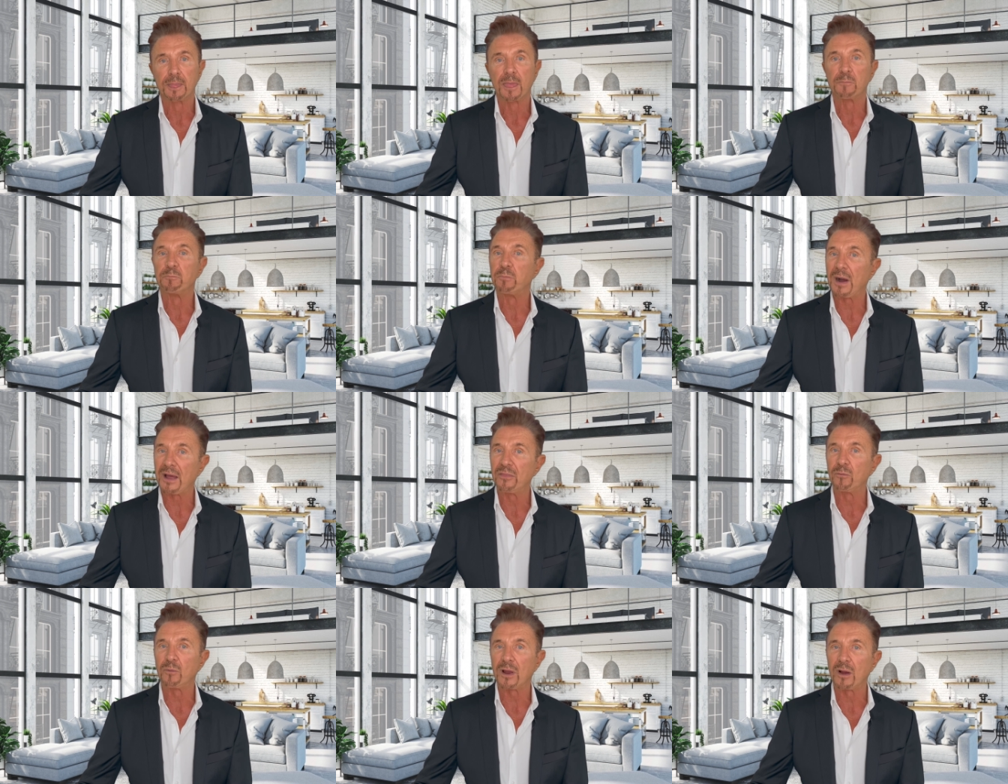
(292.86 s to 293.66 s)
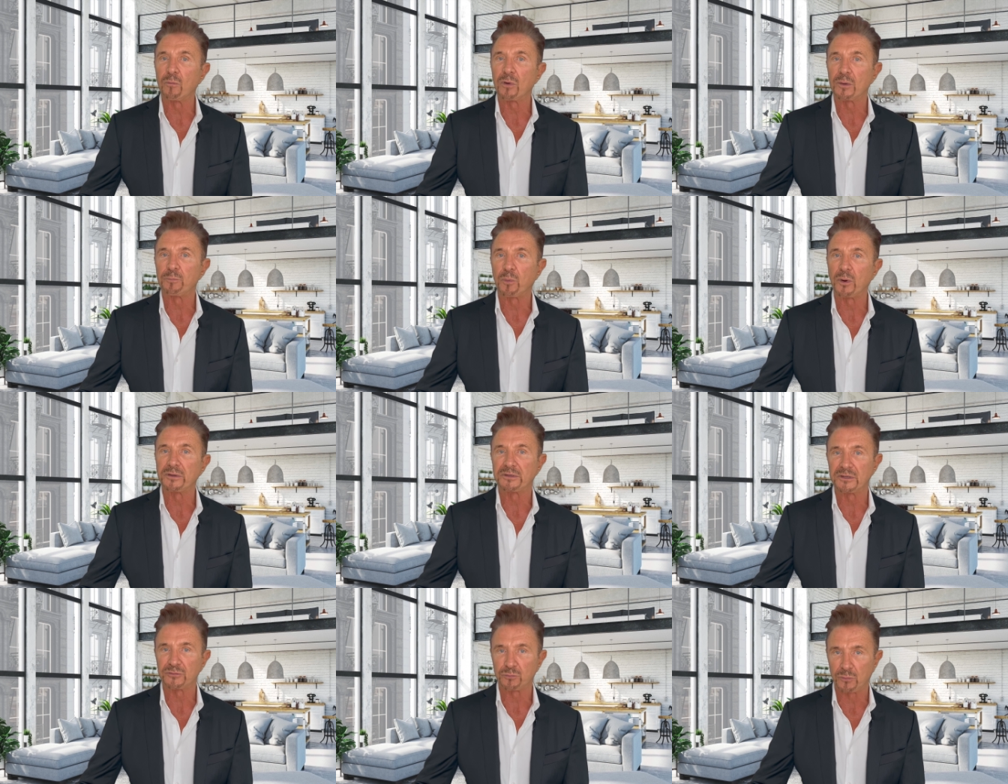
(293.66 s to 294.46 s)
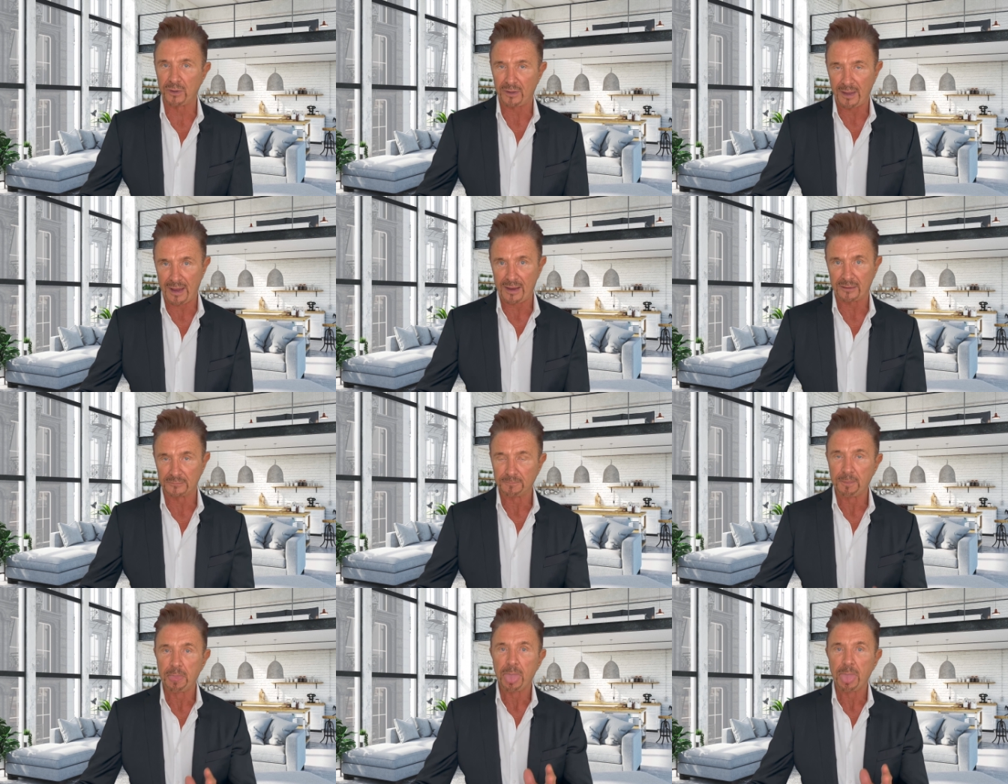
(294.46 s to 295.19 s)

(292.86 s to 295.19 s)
By the way, I want to point this out.